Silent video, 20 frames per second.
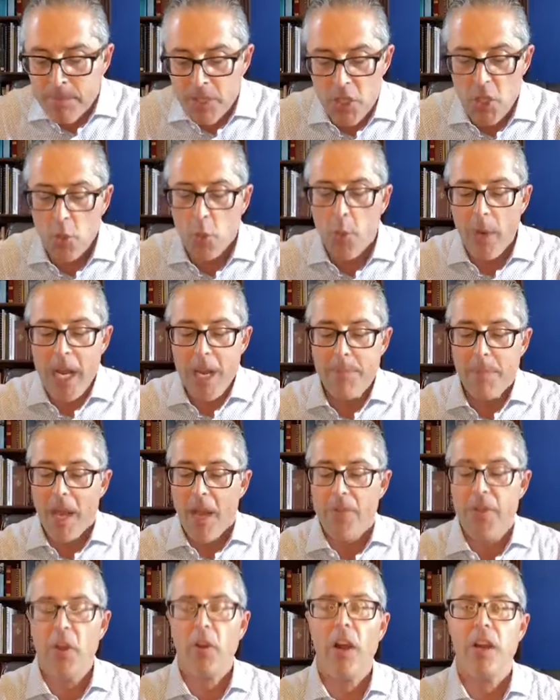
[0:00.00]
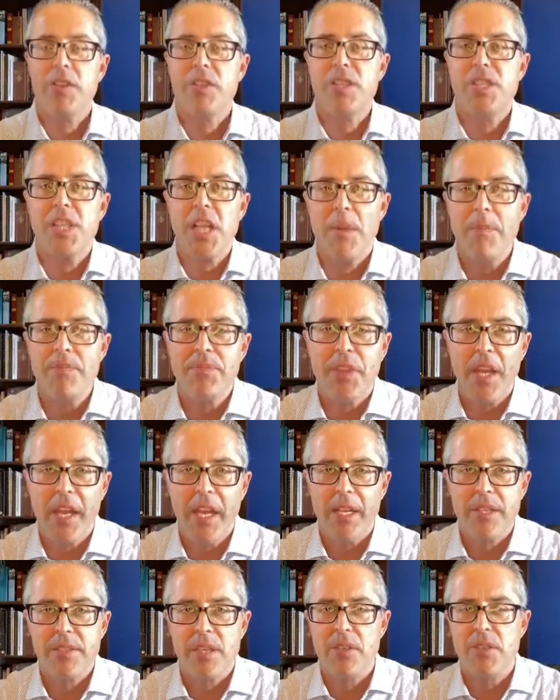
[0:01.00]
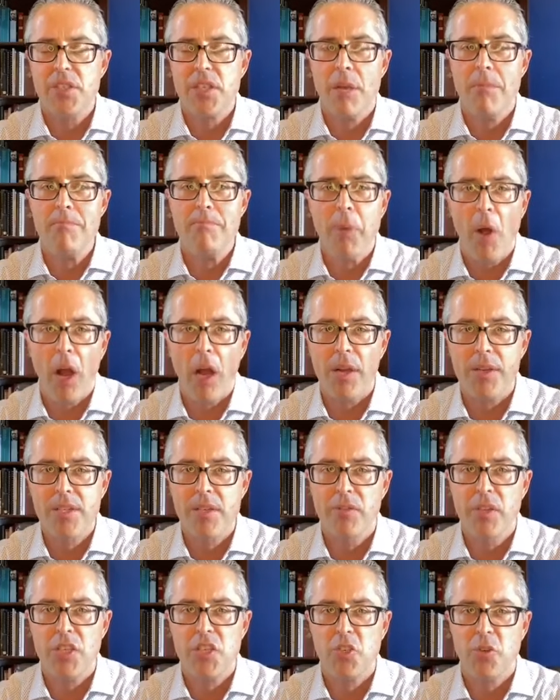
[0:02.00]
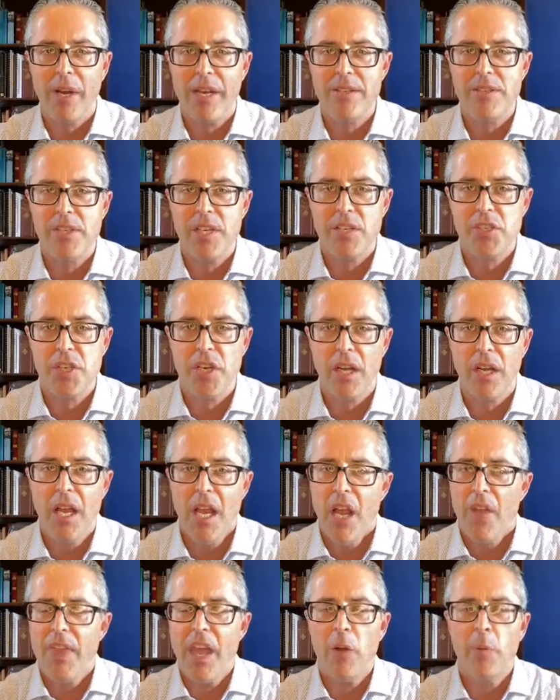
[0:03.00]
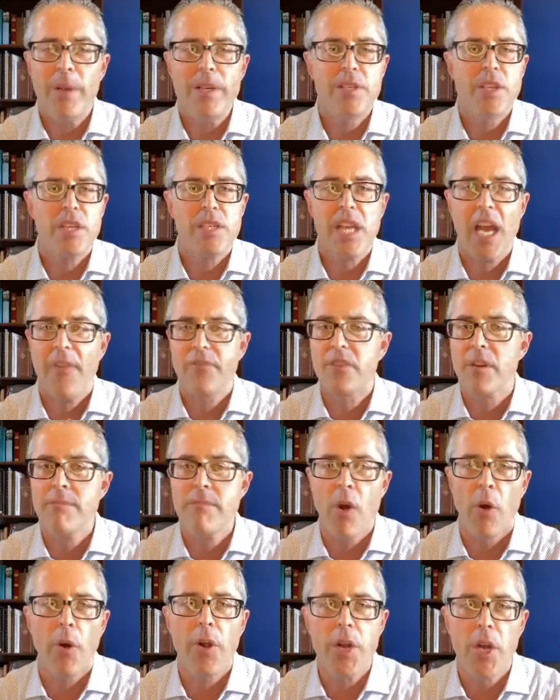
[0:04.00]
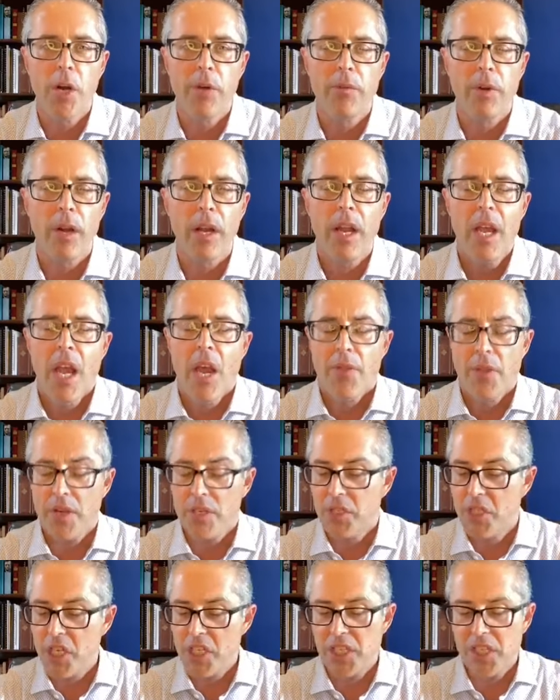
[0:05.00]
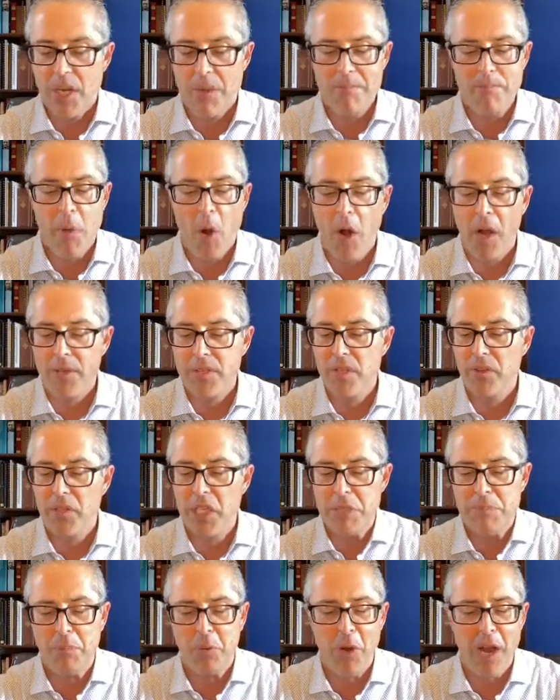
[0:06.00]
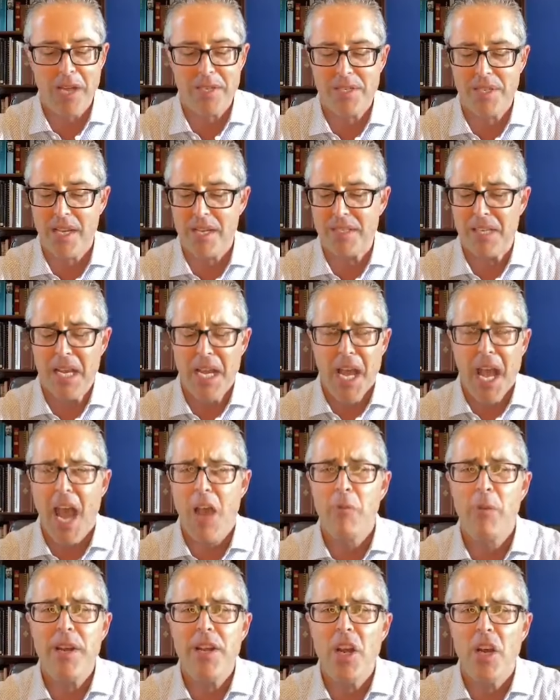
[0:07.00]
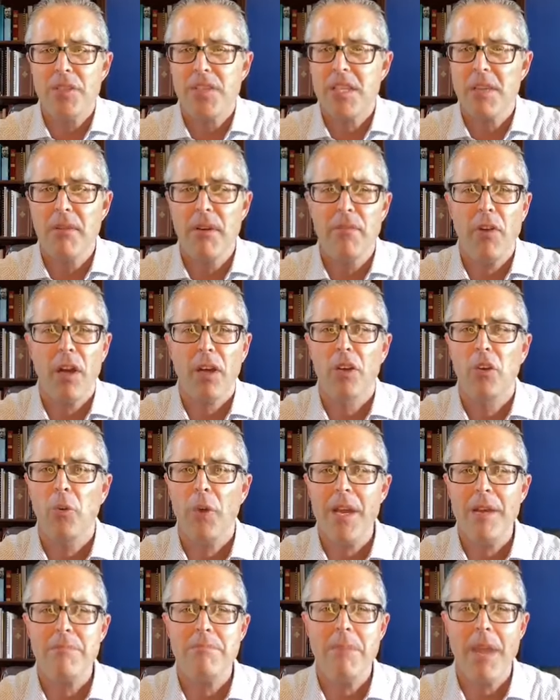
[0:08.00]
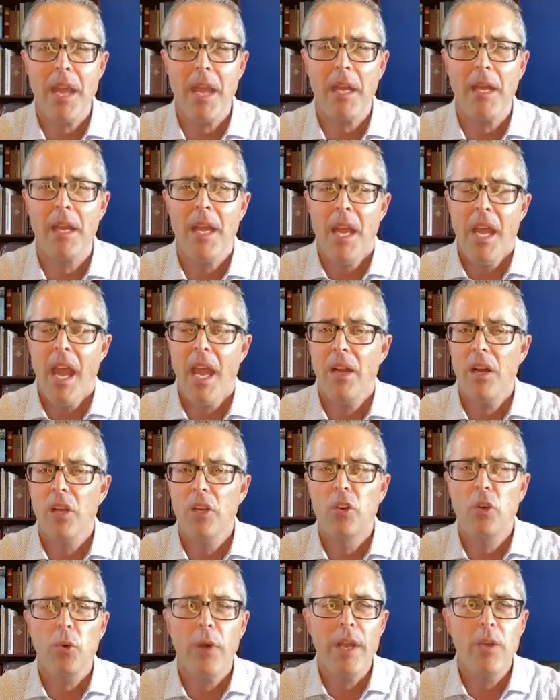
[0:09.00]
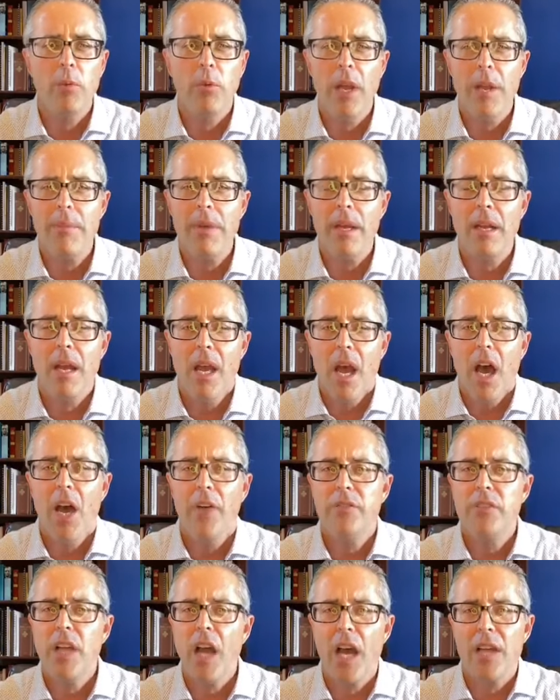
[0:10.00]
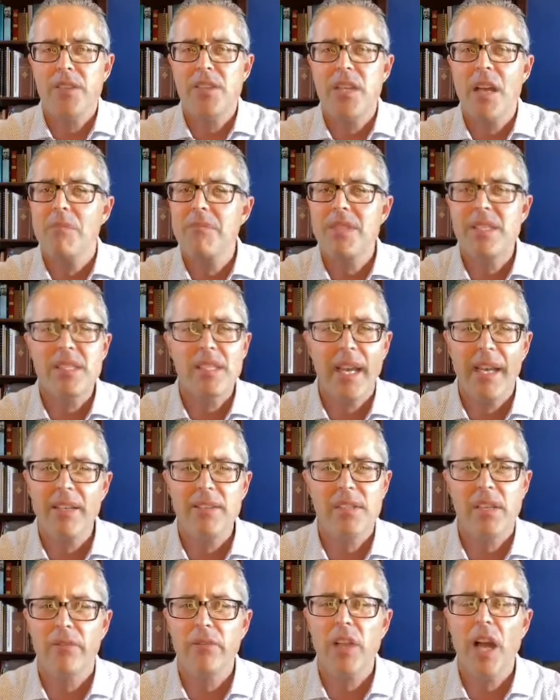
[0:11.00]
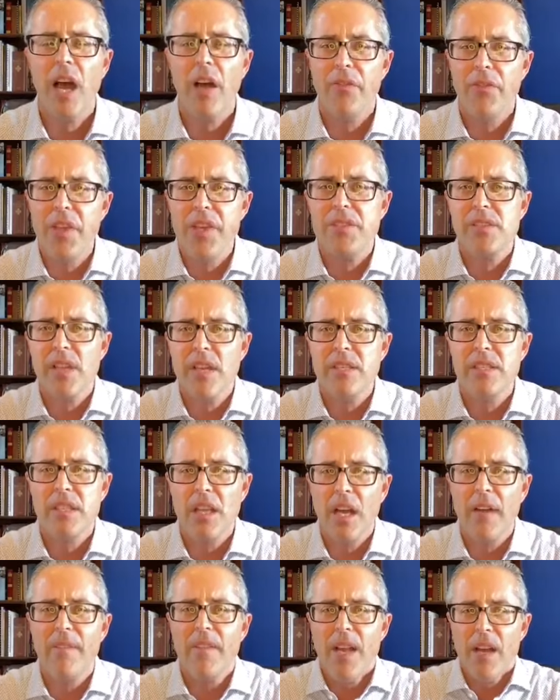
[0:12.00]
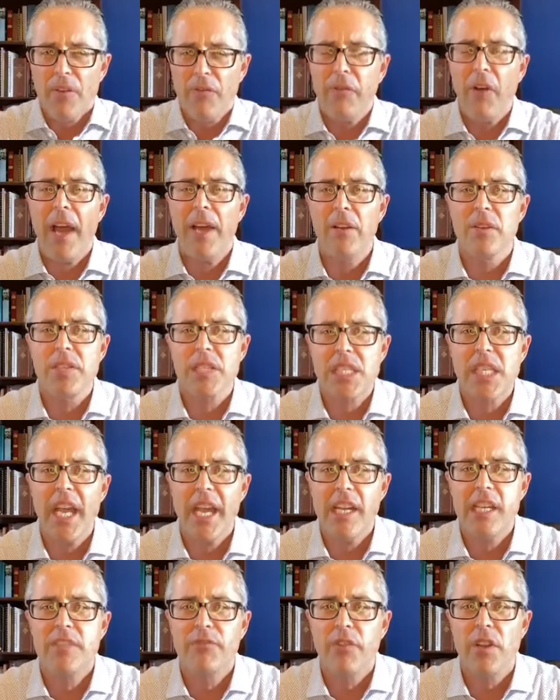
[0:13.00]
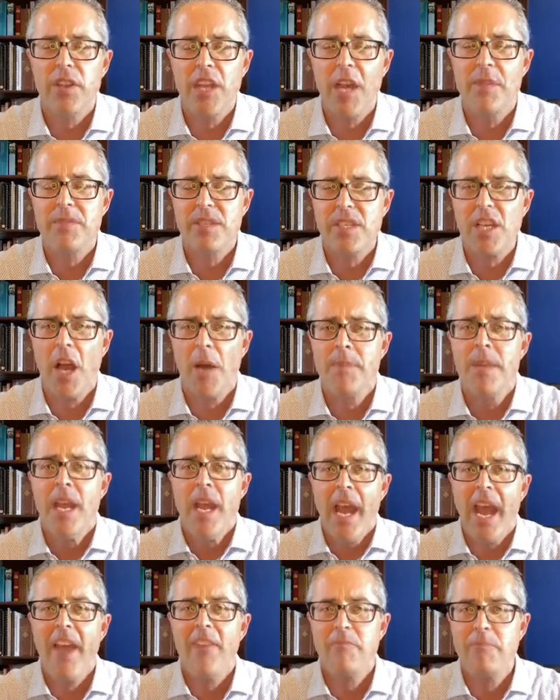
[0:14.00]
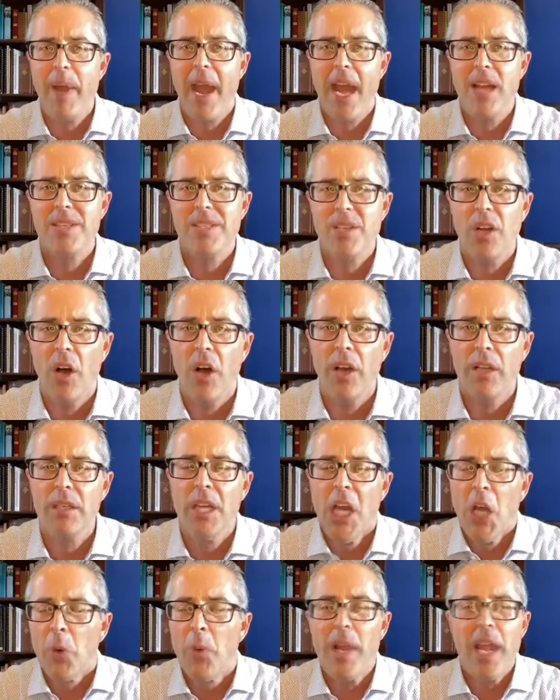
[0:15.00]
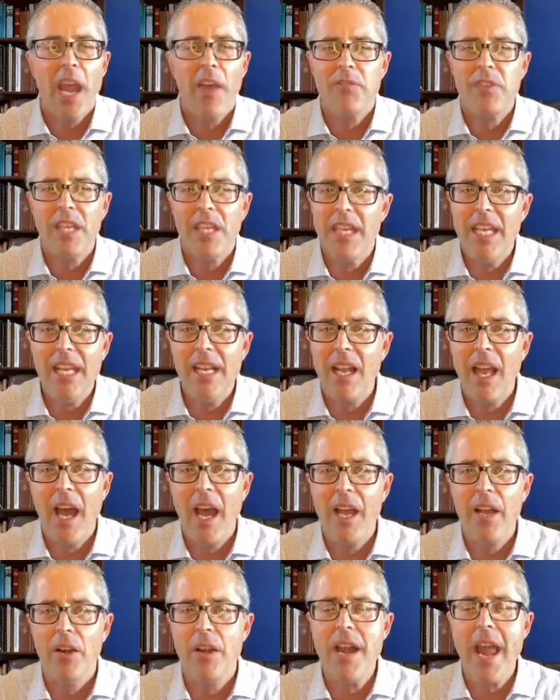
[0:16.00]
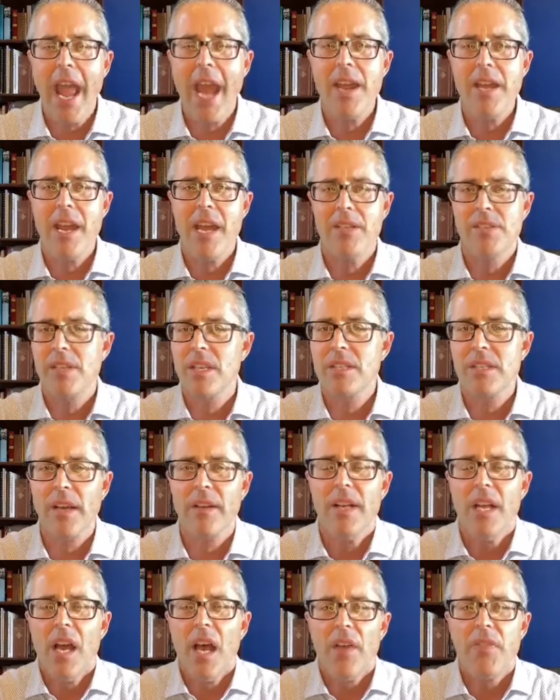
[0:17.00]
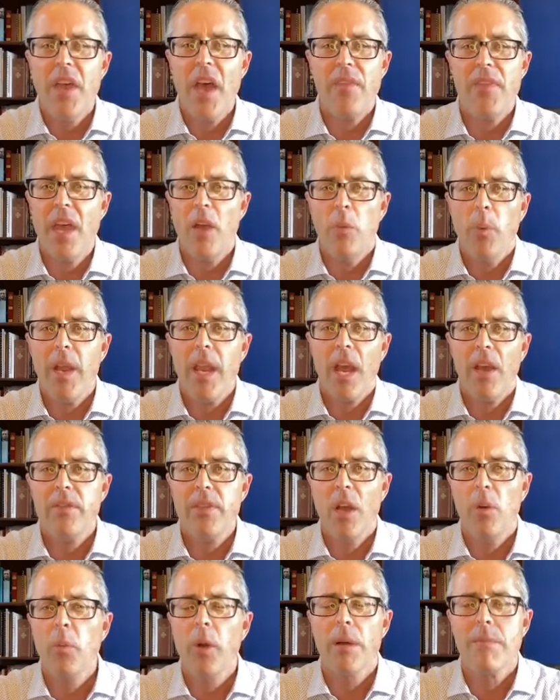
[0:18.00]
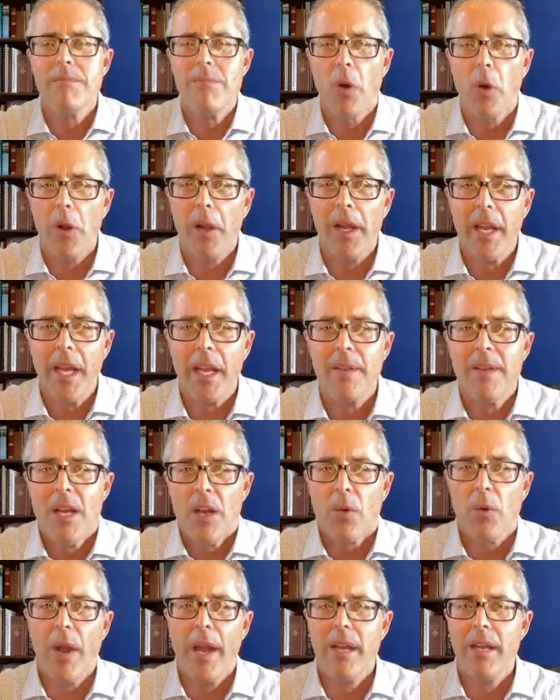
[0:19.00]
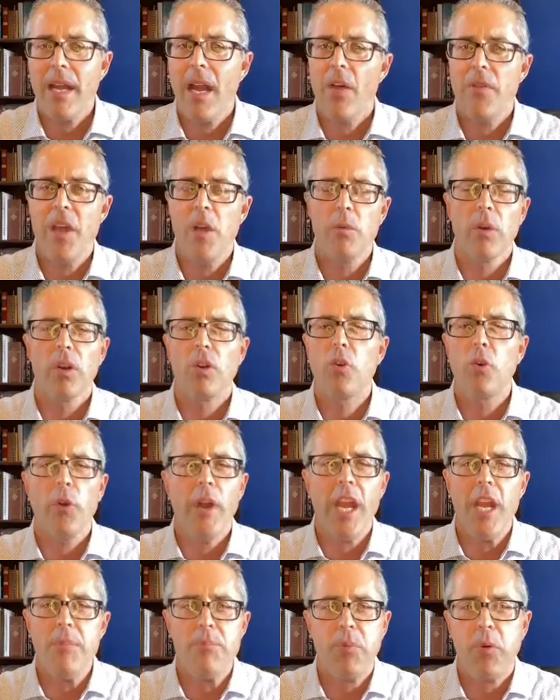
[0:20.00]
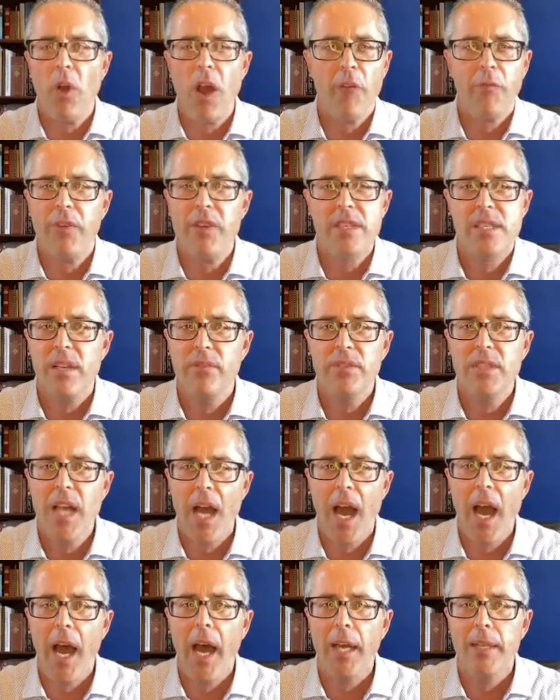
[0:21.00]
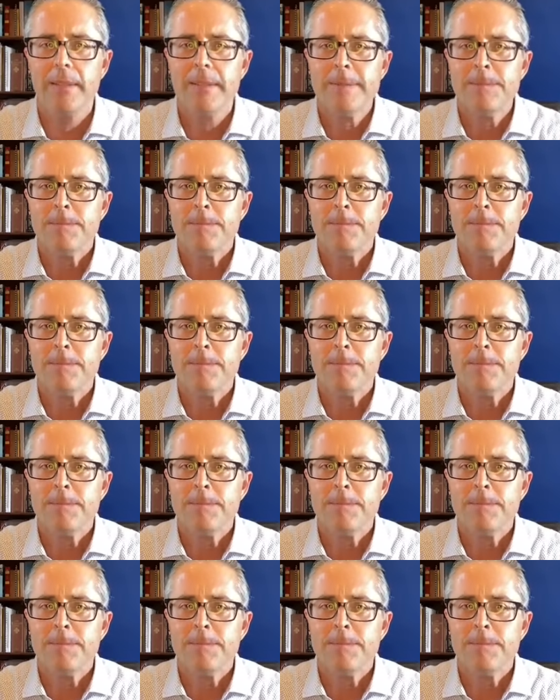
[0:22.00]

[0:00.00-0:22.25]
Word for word: You weep. There are some things and some parts of the transition that we just have to mourn over. There's just some parts of this process. And we know some of our great men and our great women of God, some saints of God, this is their final stage for them. Some have passed on. We have the Eli Hernandezes uh, that, that, we have, that we're mourning right now, that were great prophets of God.